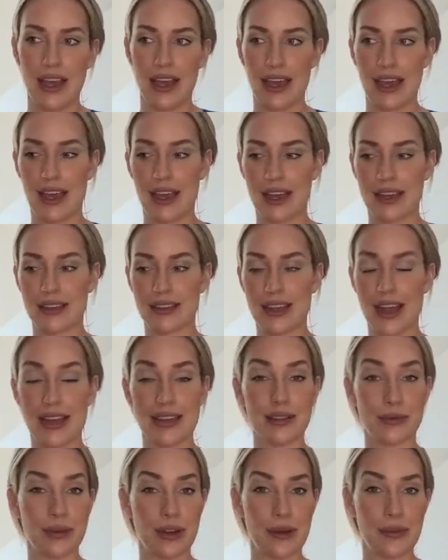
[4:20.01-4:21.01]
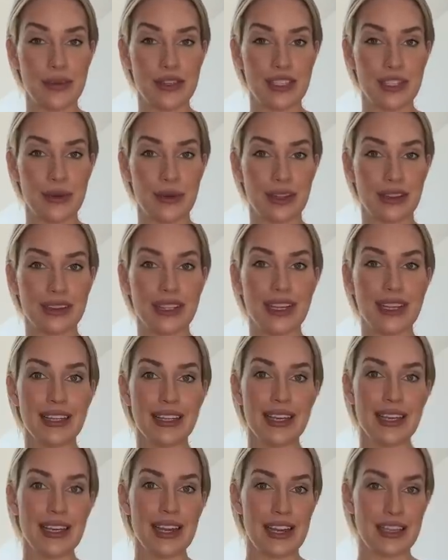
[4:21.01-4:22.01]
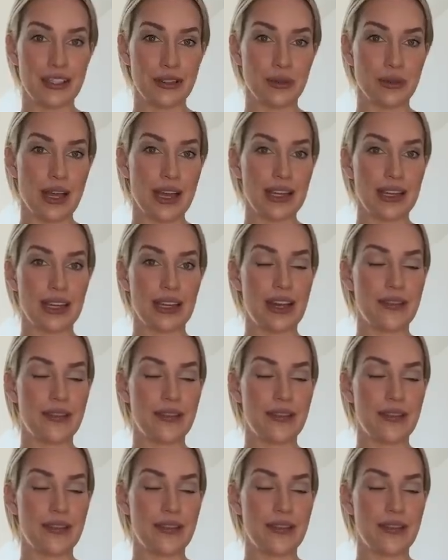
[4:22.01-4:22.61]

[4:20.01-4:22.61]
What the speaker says: And that is what I've been doing lately. I do like it.